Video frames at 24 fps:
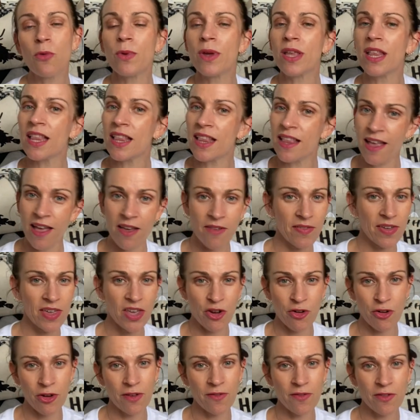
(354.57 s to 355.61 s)
We love
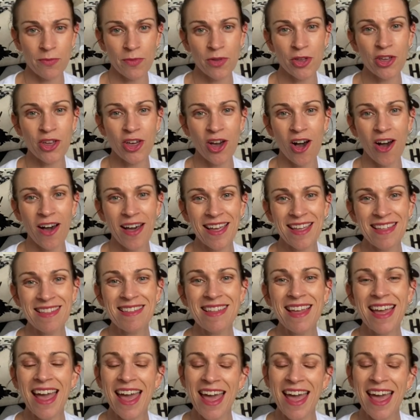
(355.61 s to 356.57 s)
hearing from you guys.